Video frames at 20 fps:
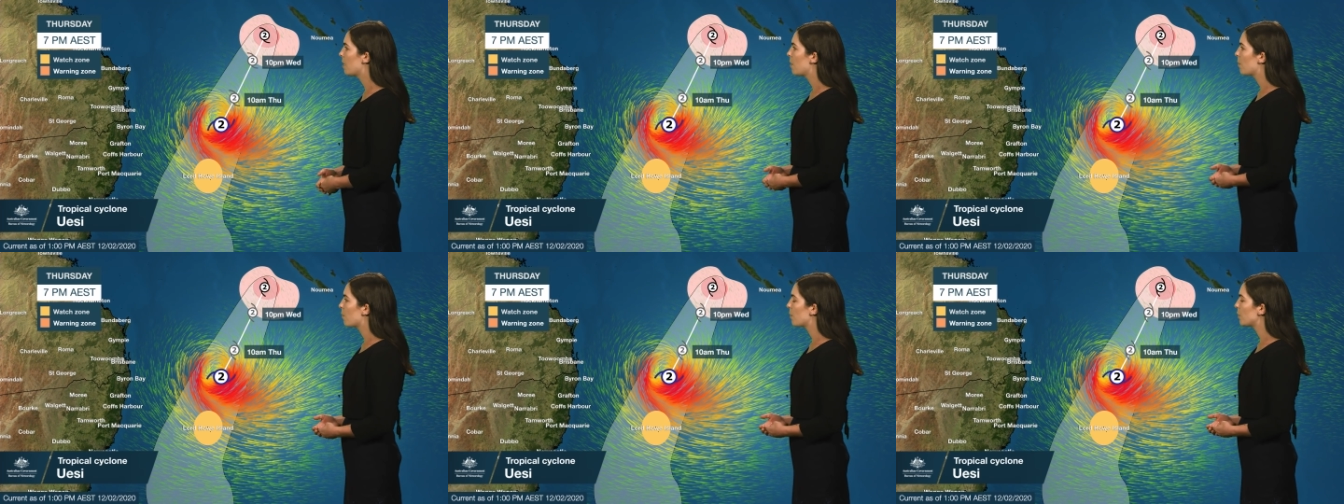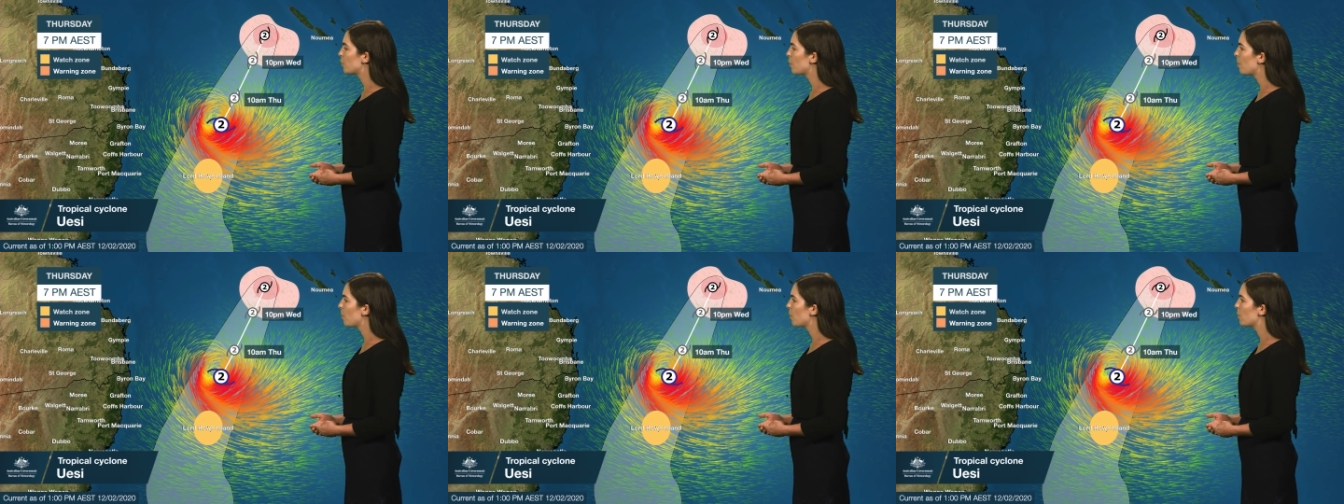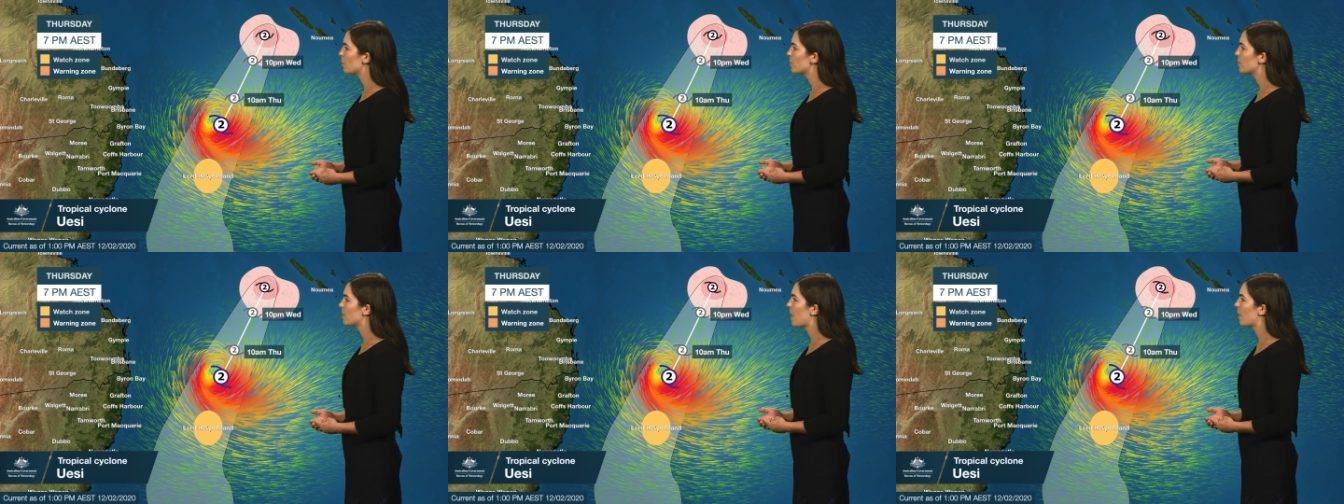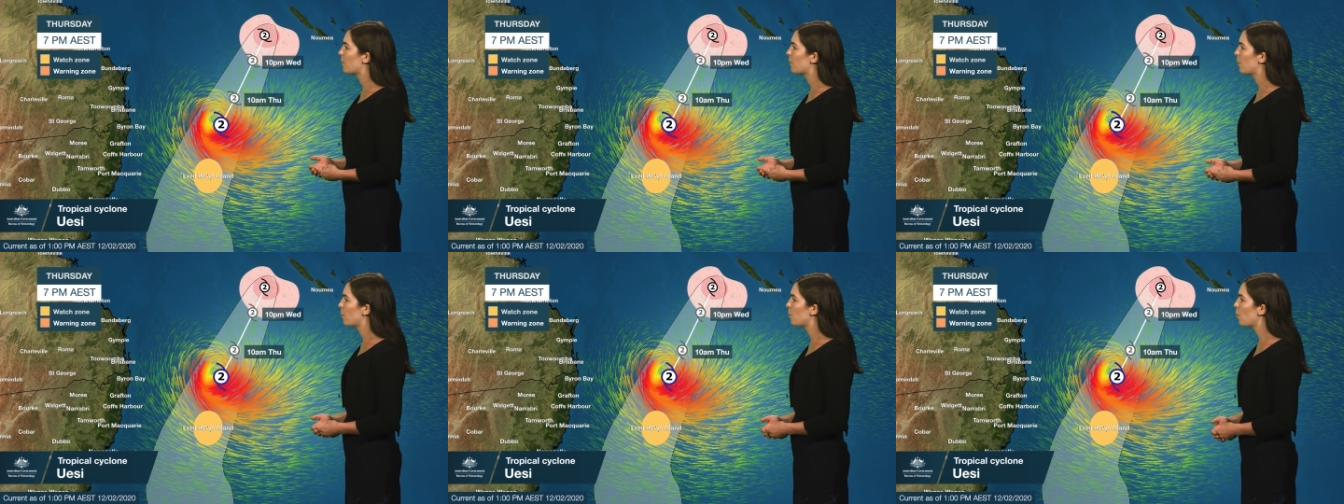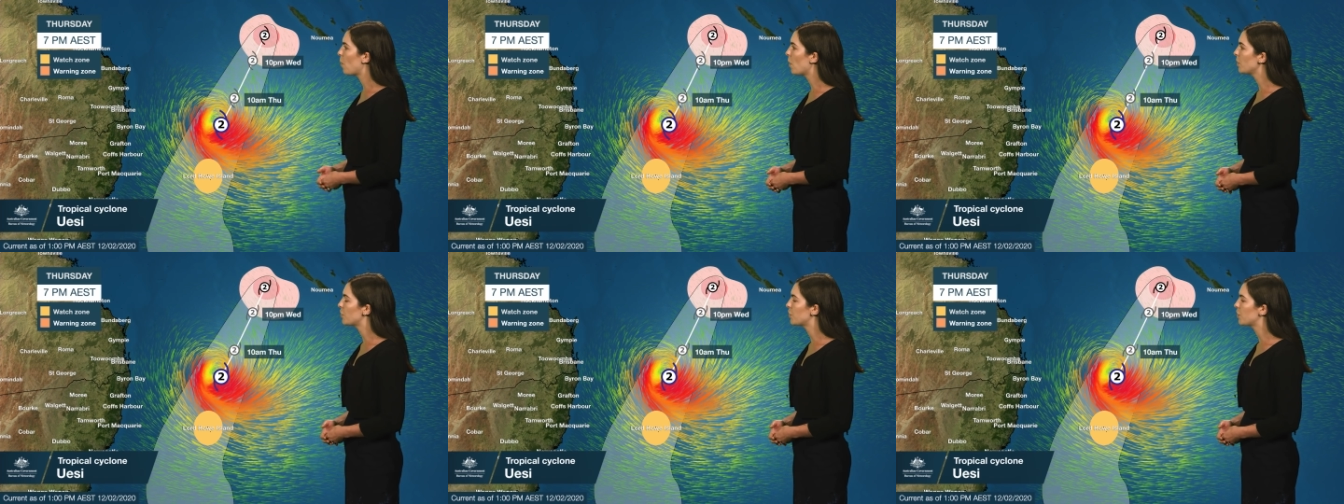where a tropical cyclone
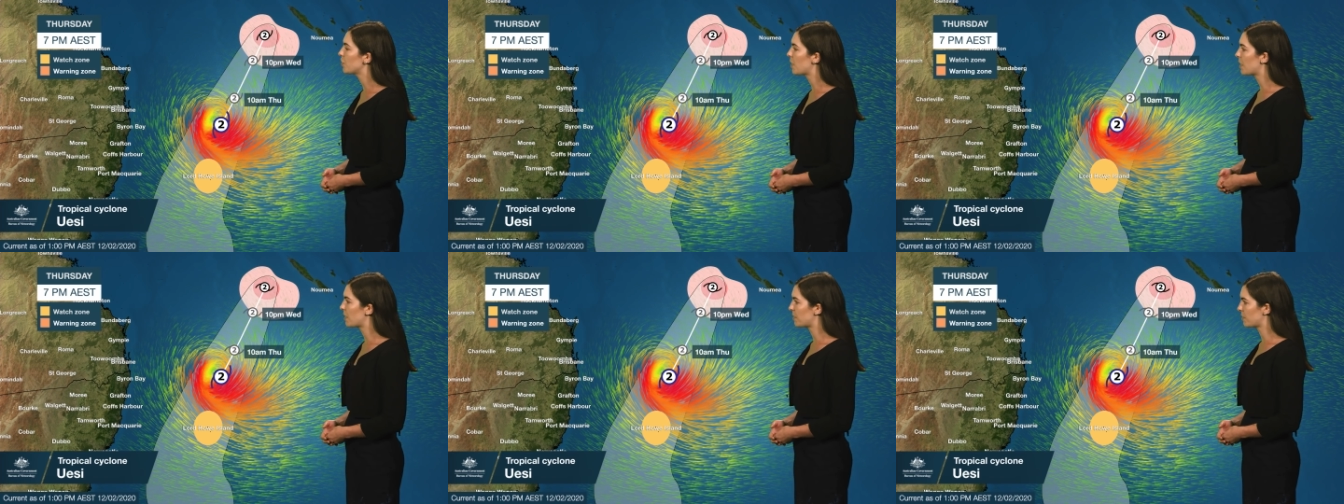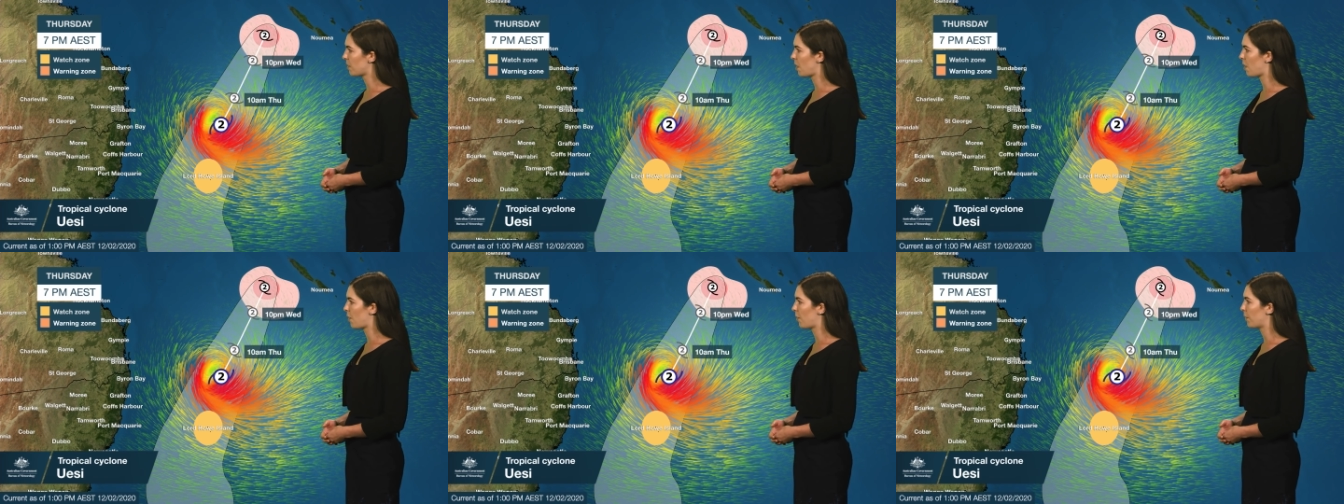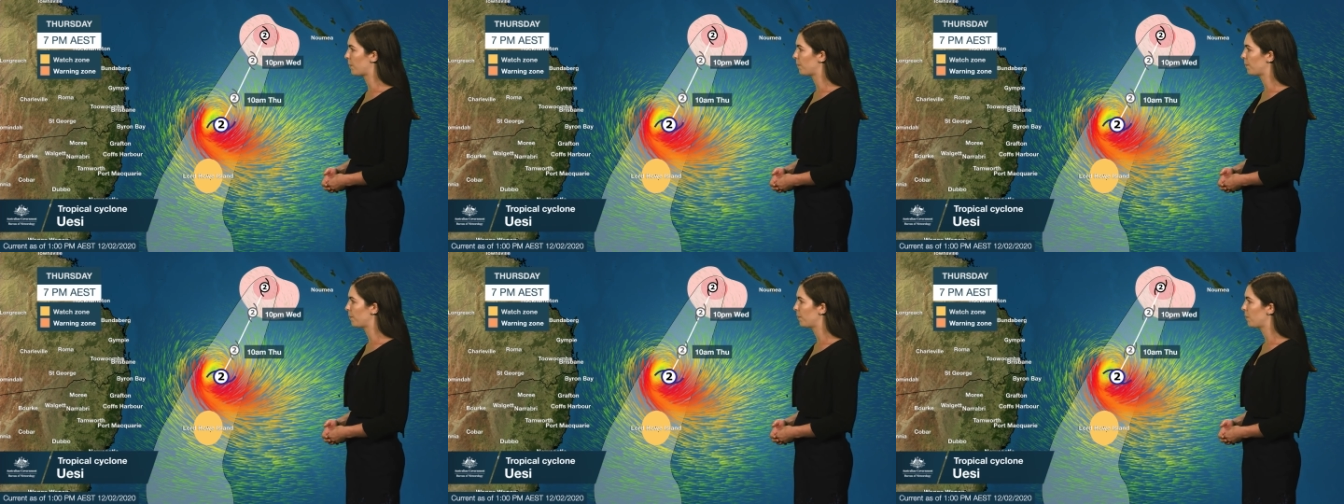watch is current.